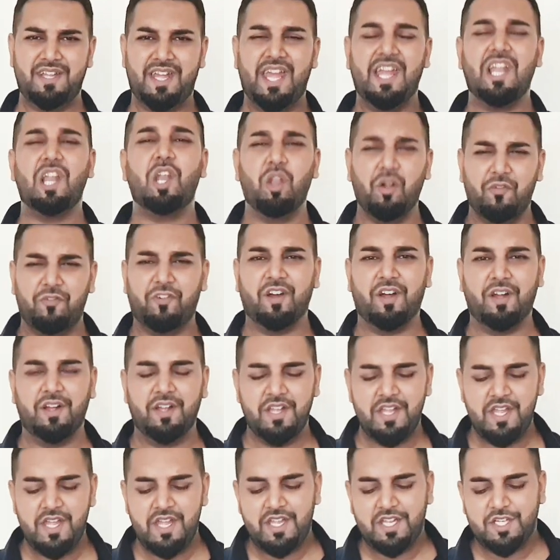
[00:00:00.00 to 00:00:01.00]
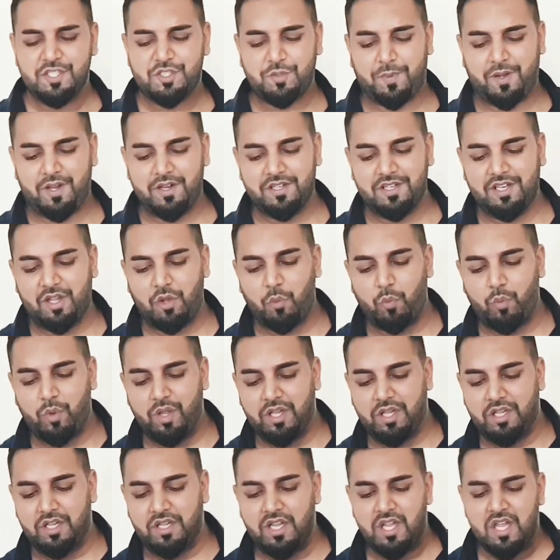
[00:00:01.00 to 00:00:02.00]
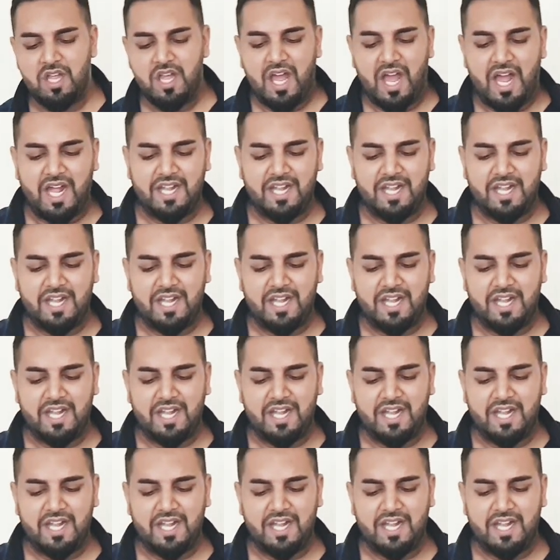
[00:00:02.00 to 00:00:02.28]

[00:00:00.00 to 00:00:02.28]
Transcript: a lover, subhanAllah, will